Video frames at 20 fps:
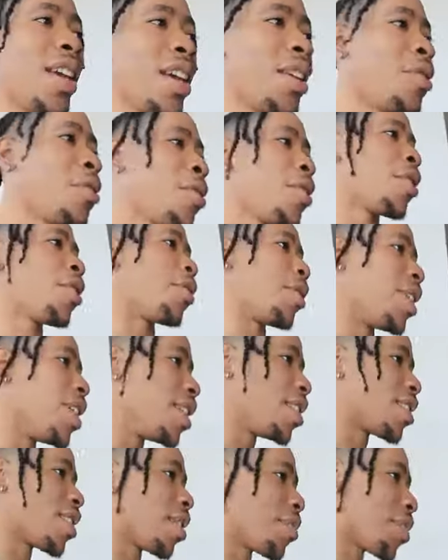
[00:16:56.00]
Yeah, you can go
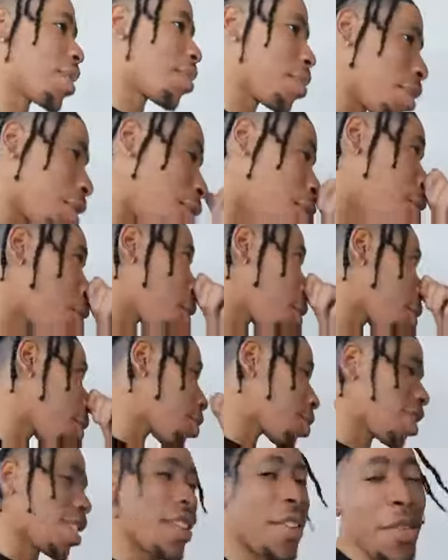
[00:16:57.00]
eat something, but who gonna
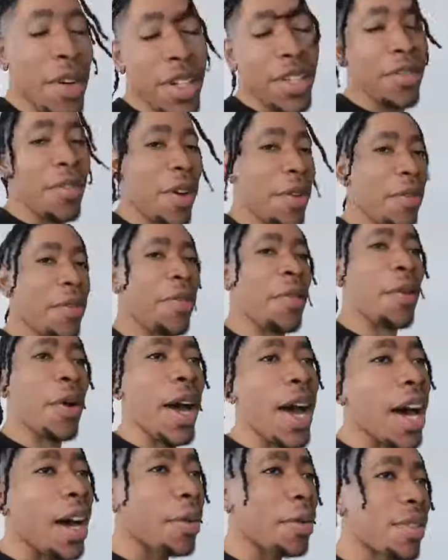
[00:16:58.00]
go sit in a restaurant for four
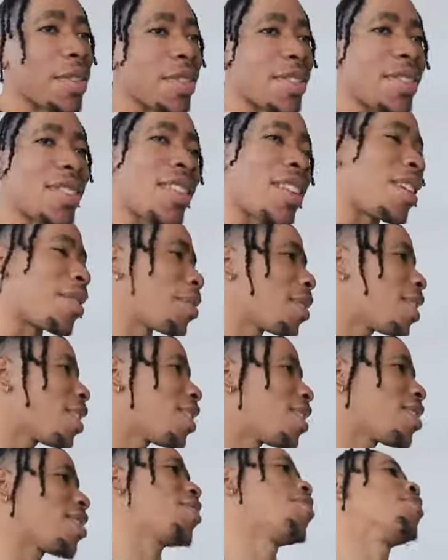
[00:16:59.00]
hours? You know what I
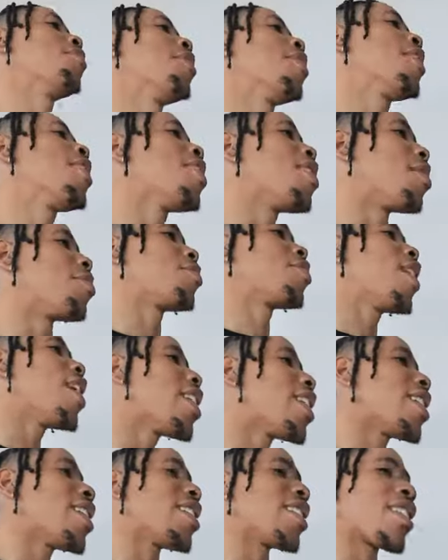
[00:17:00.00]
mean? So I'm
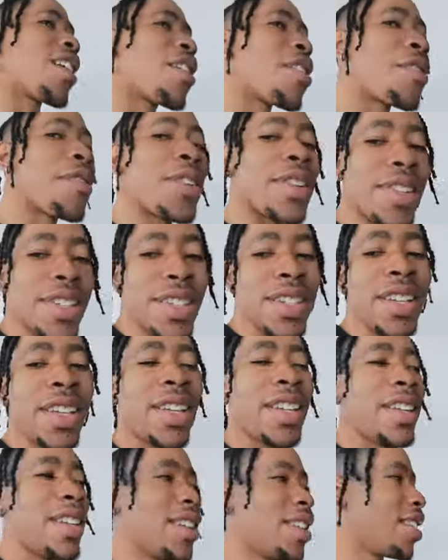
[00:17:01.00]
trying to encourage
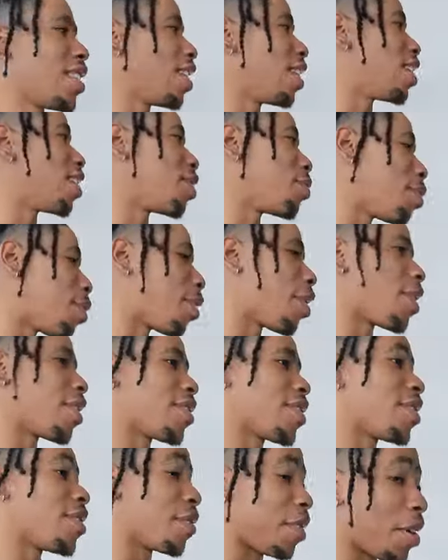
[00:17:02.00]
other
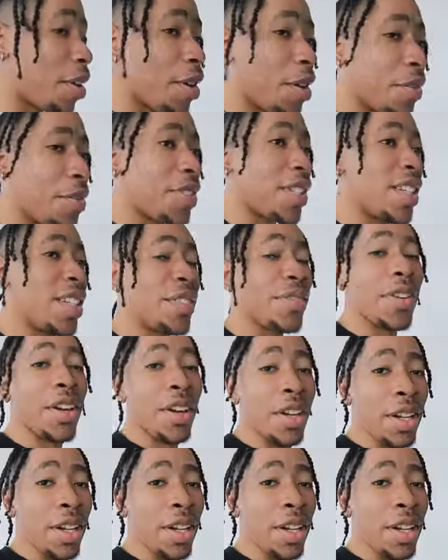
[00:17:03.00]
parties involved to leave